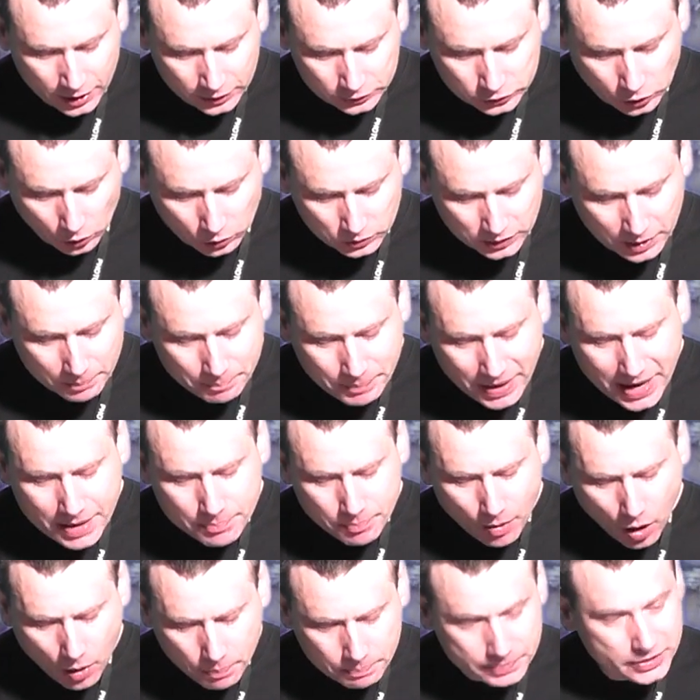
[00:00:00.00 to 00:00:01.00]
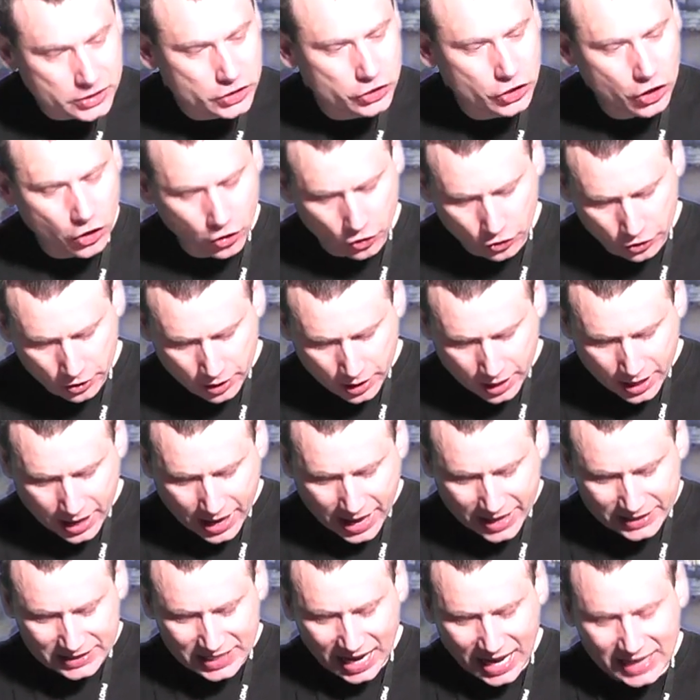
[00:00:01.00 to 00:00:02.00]
So the Bebop 2,
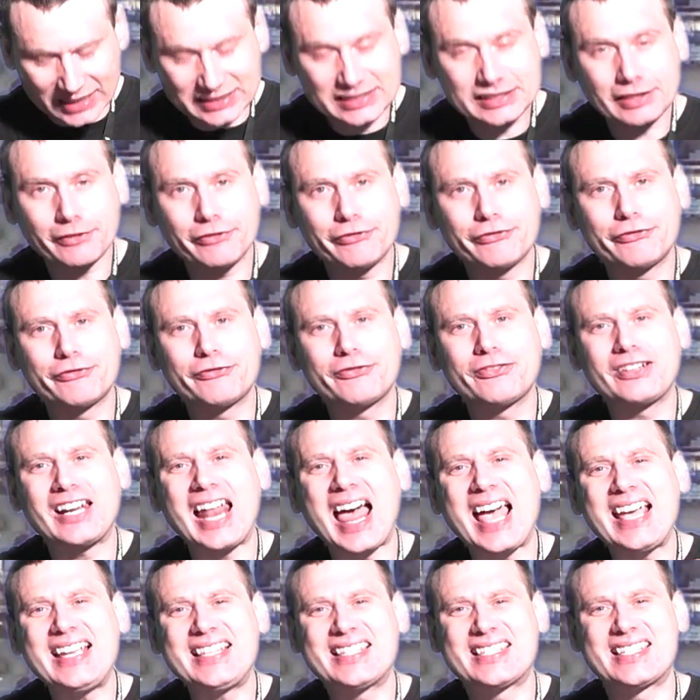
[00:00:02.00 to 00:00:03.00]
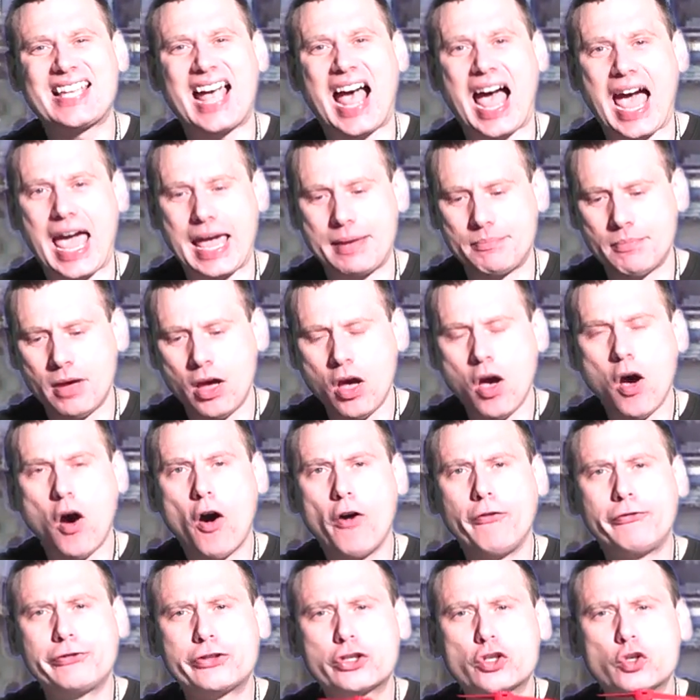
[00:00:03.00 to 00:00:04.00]
it has a flight time
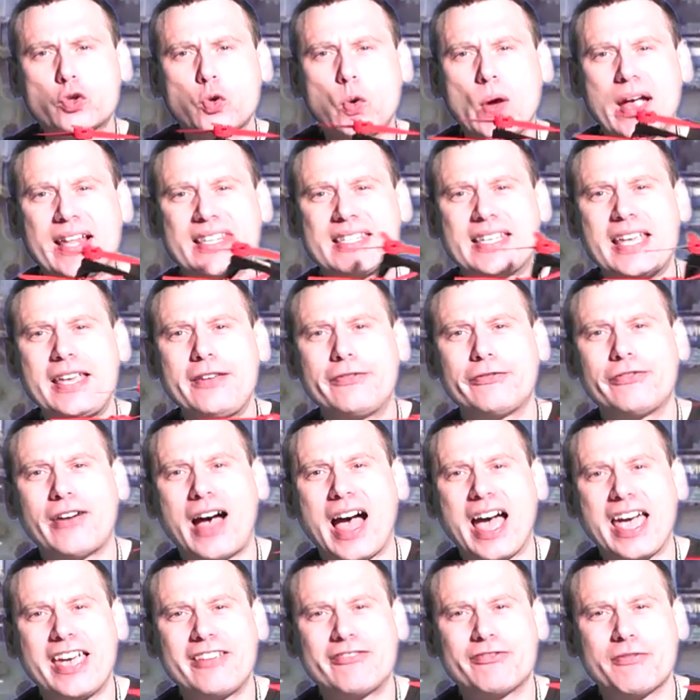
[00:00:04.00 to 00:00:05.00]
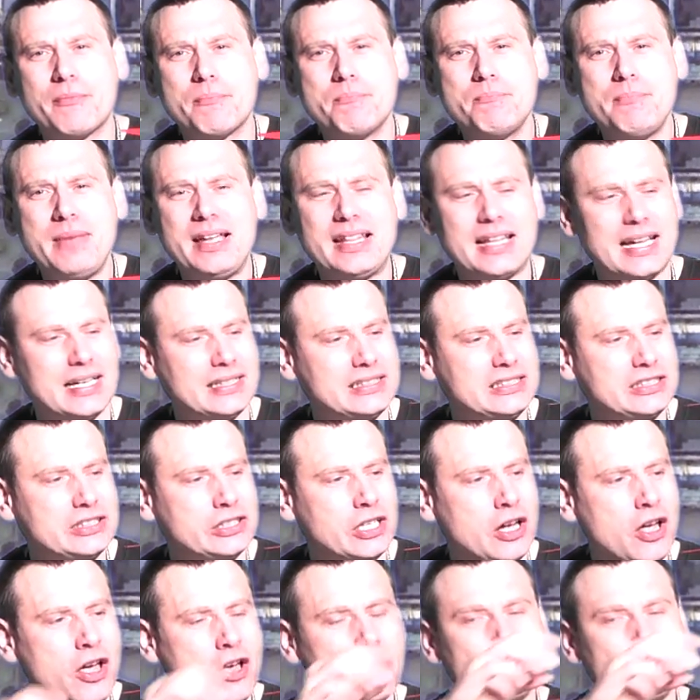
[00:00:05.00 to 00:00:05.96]
of 25 minutes.